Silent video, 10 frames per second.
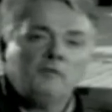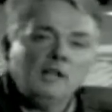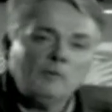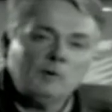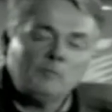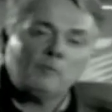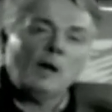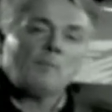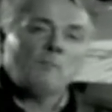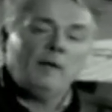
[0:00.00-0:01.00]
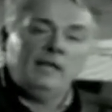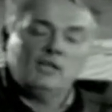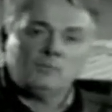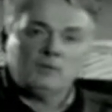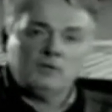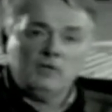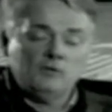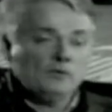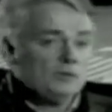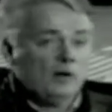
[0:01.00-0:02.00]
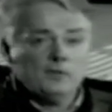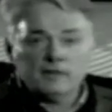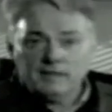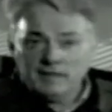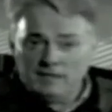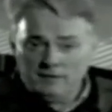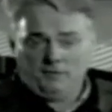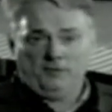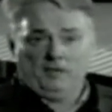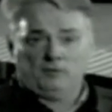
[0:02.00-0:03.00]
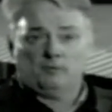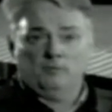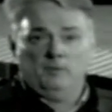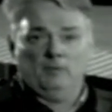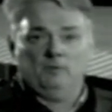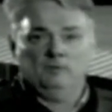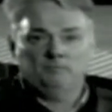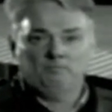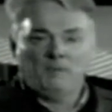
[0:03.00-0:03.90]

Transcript: following proper maintenance procedures are the key things to remember.